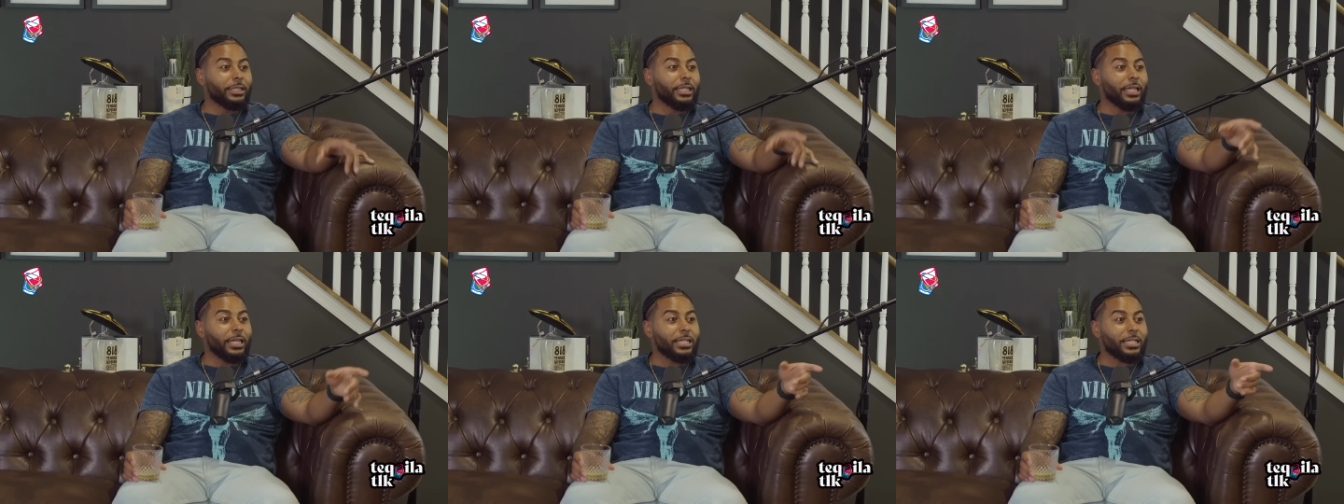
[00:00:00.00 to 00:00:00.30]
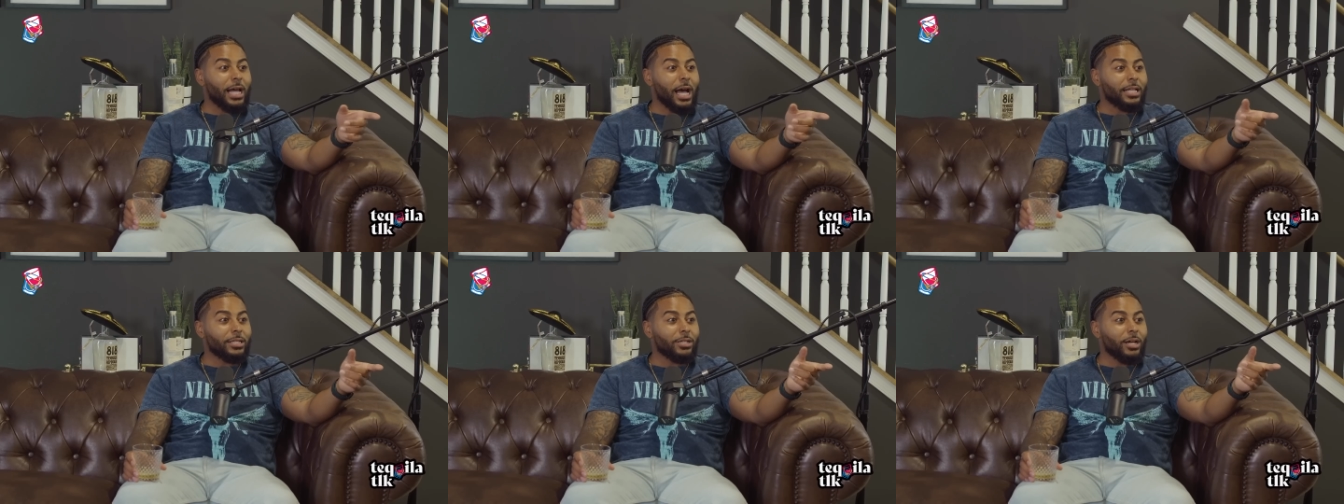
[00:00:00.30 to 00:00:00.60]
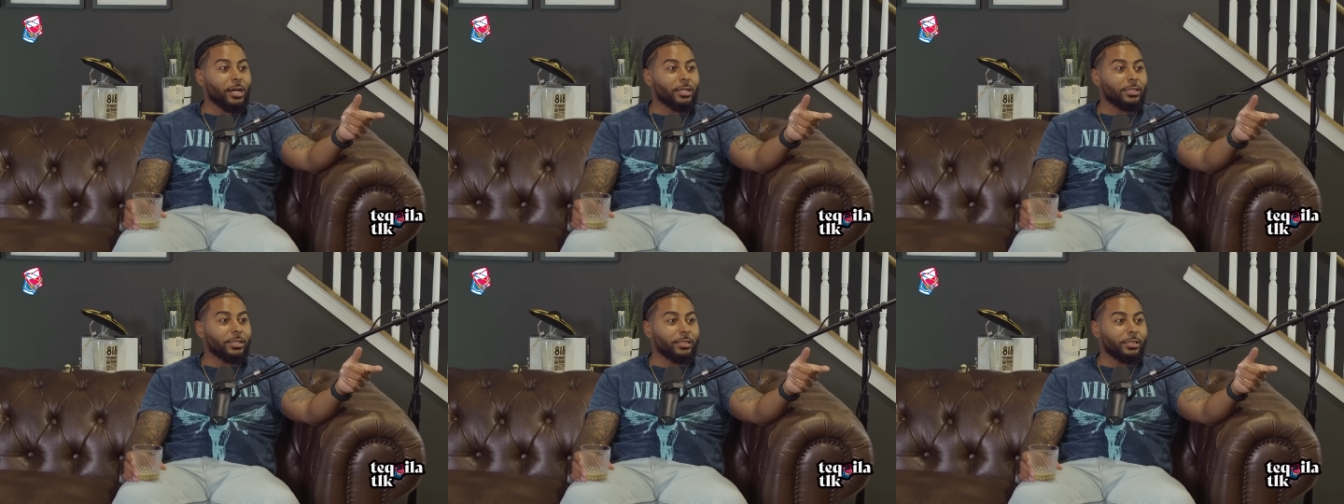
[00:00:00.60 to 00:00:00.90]
thing is, I
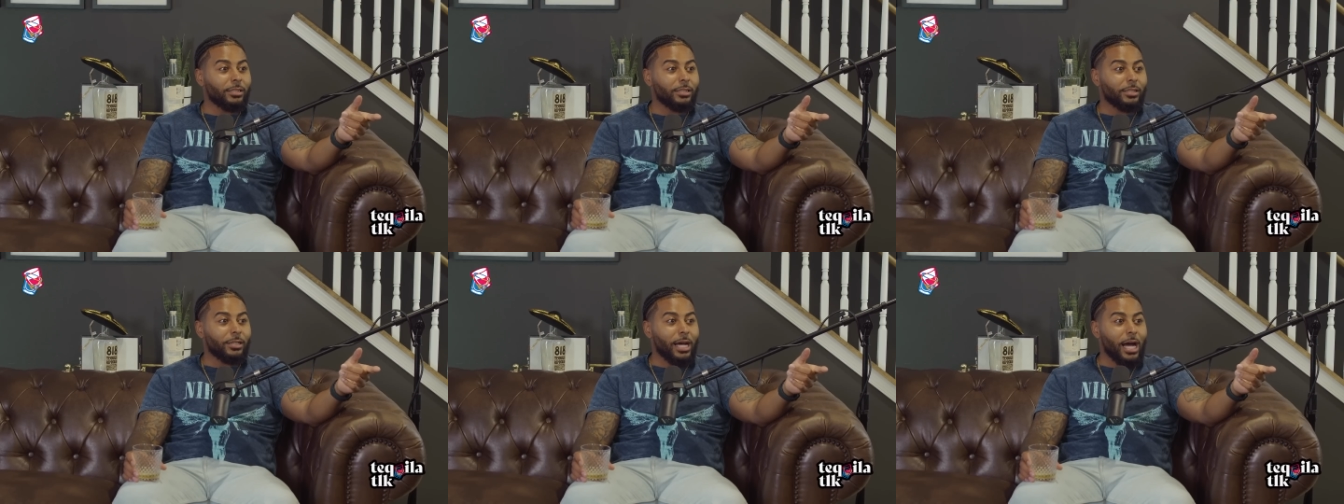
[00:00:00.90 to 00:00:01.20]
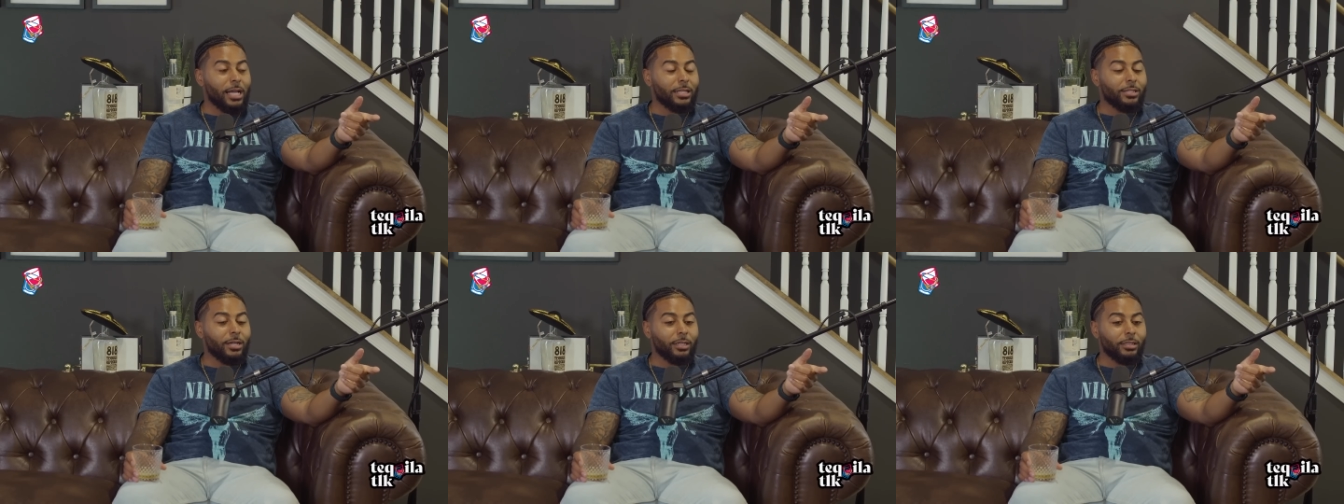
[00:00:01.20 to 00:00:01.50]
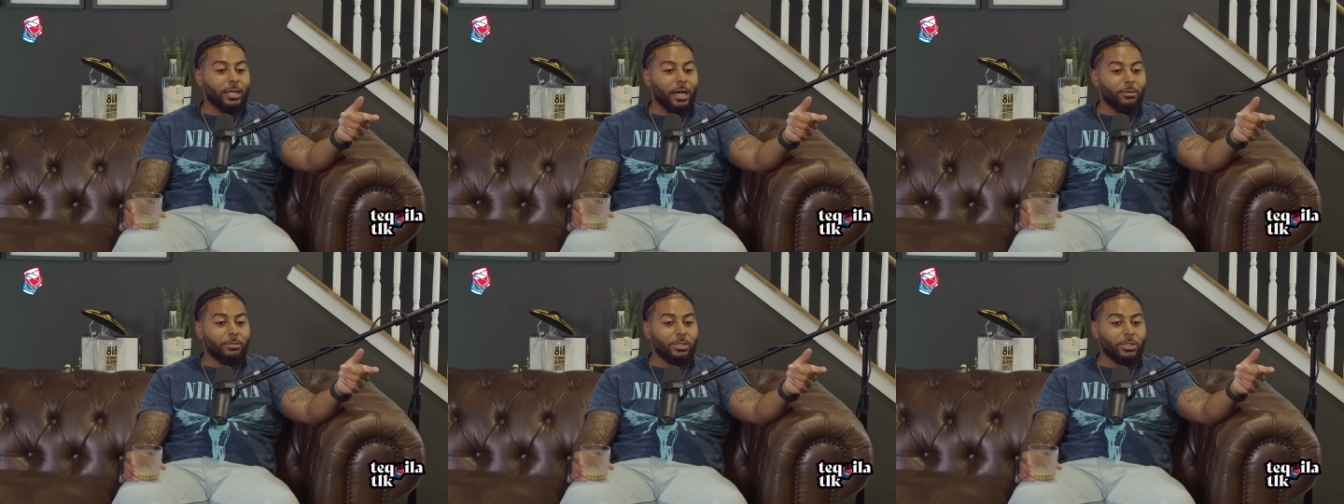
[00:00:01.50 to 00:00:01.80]

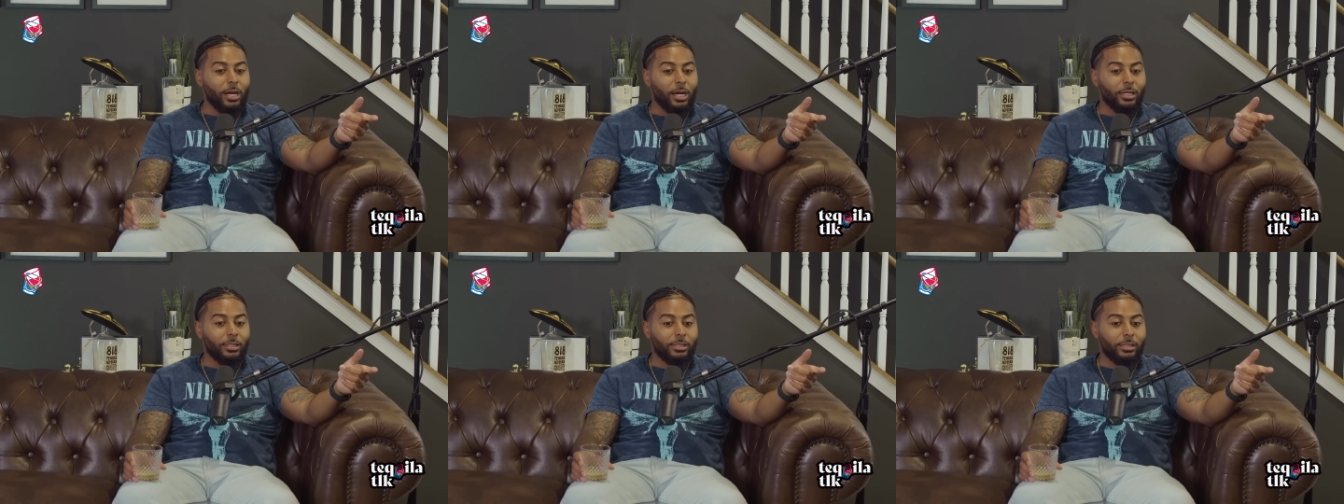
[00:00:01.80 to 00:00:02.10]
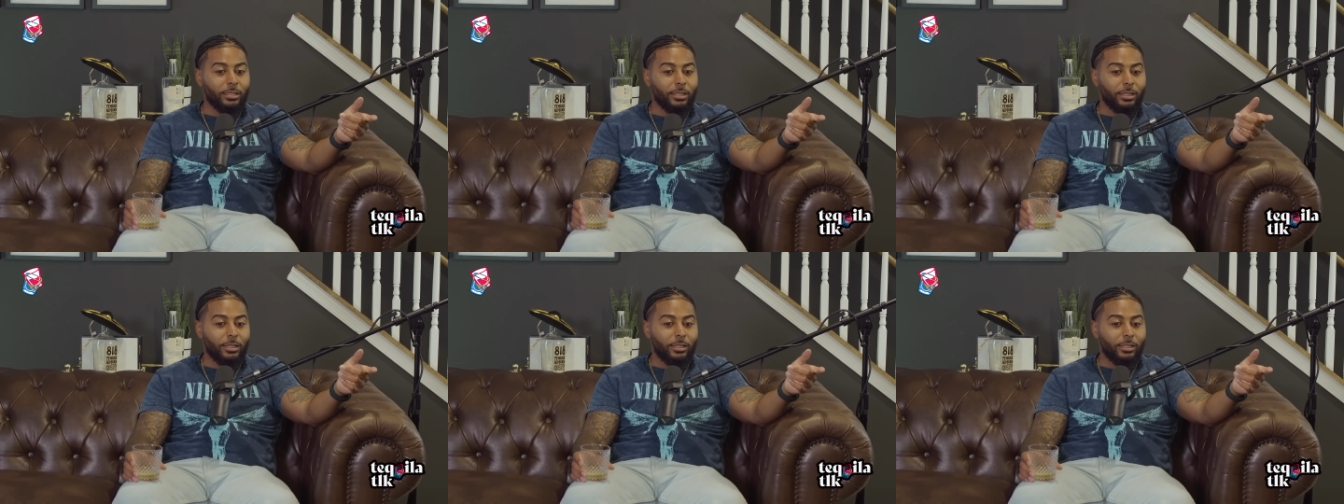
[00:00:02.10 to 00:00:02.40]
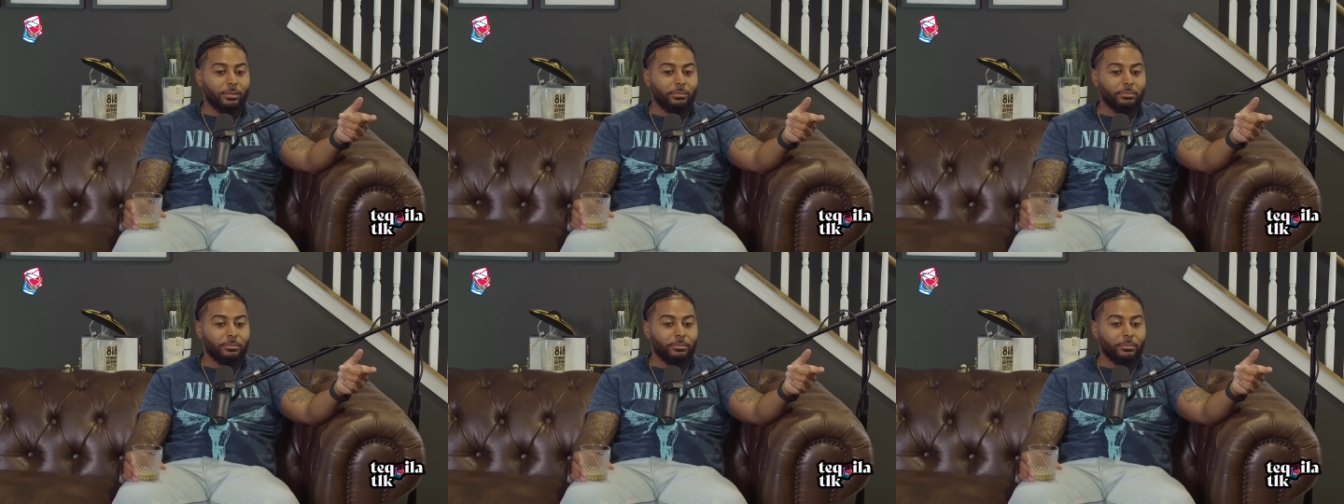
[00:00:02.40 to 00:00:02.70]
was talking
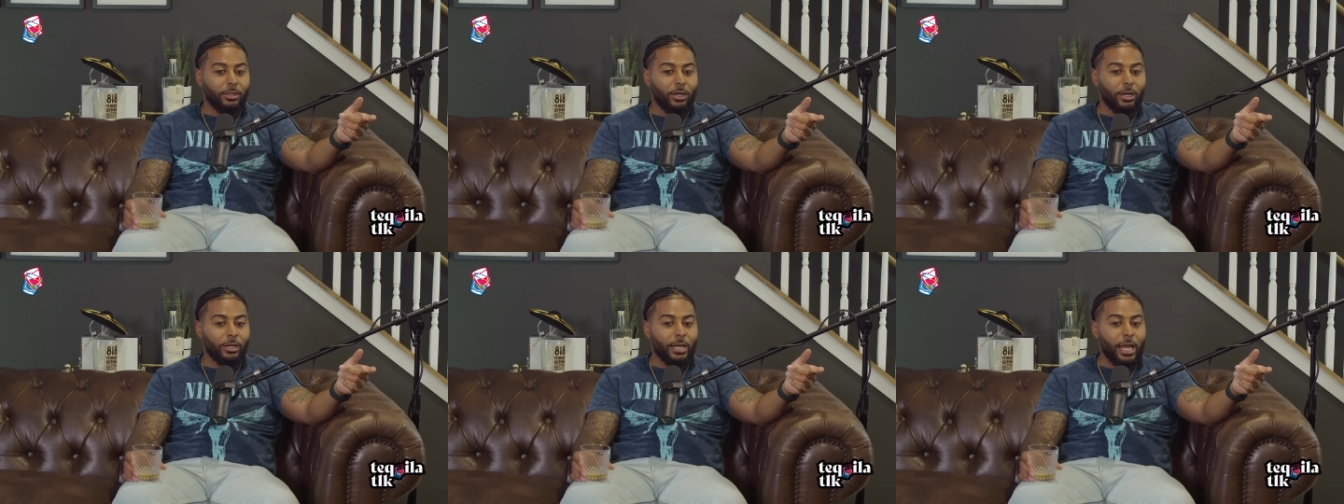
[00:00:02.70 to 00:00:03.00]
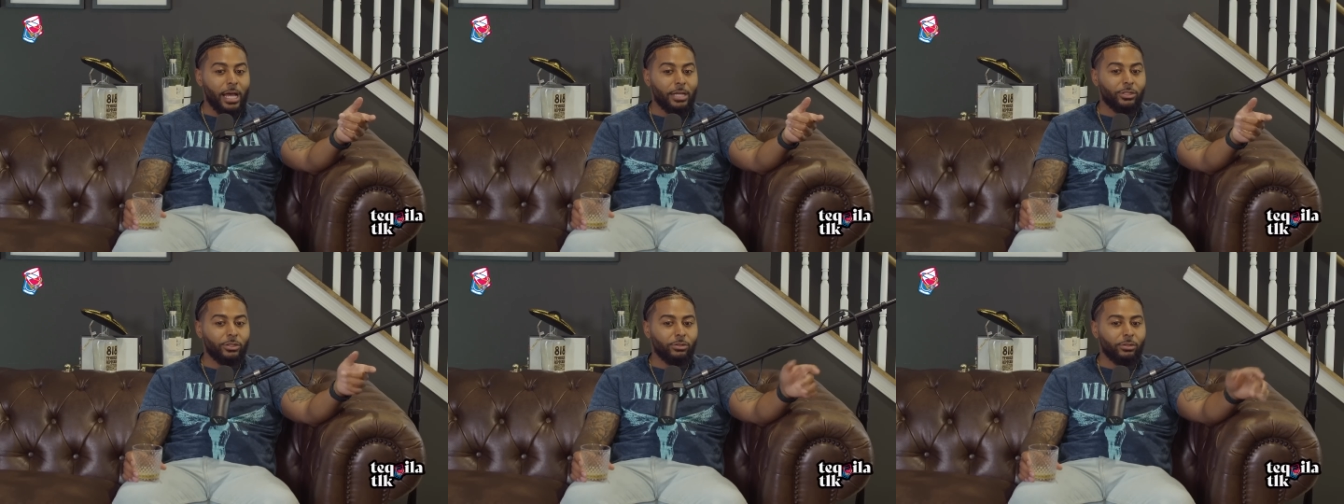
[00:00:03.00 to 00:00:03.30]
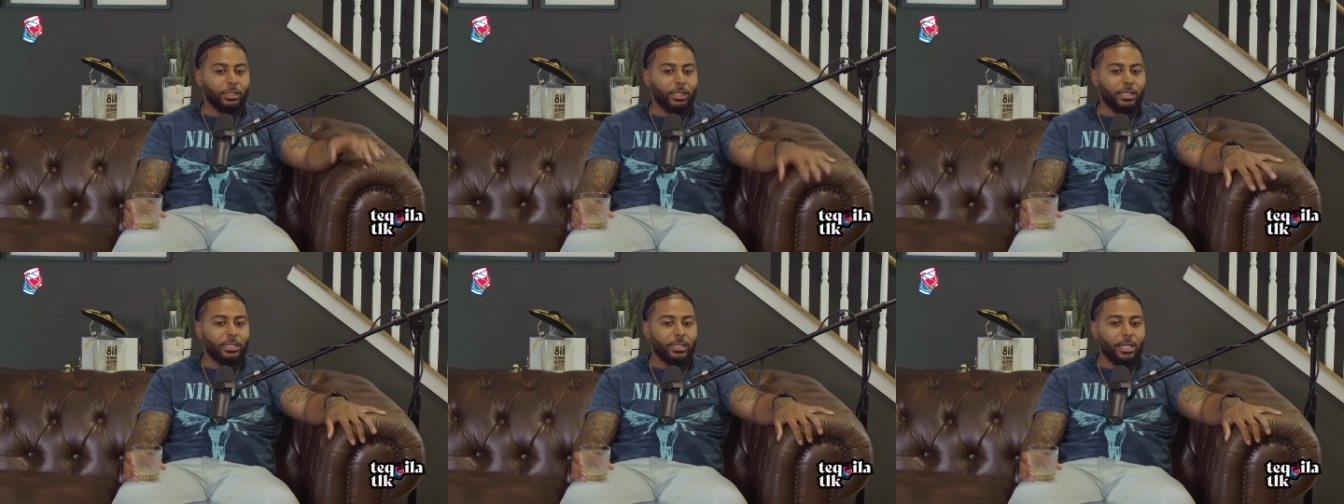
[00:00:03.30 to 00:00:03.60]
to our national,
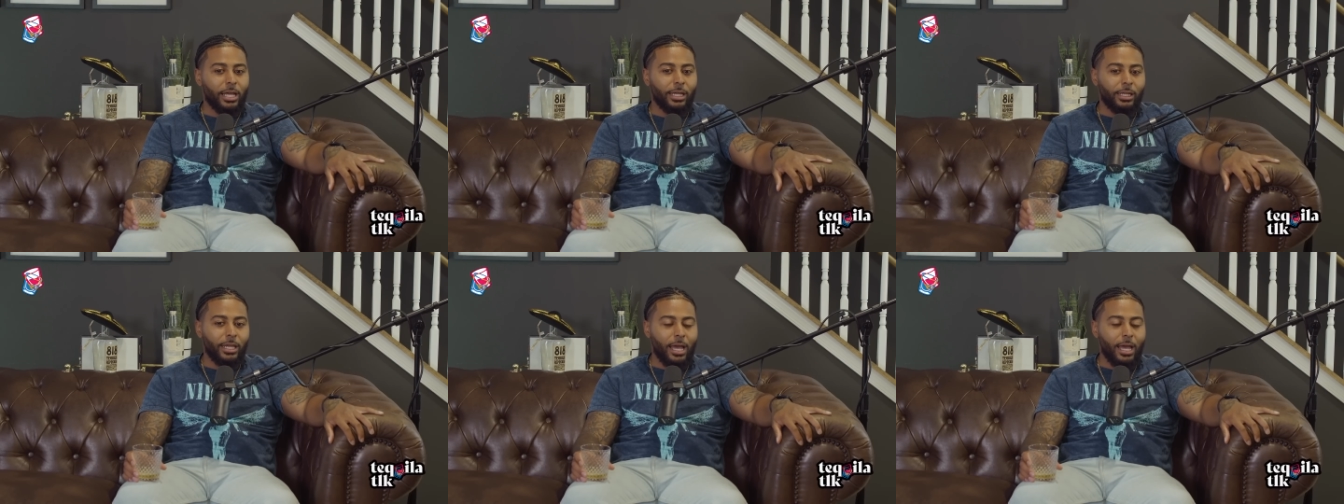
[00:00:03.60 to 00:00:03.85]
and he's like,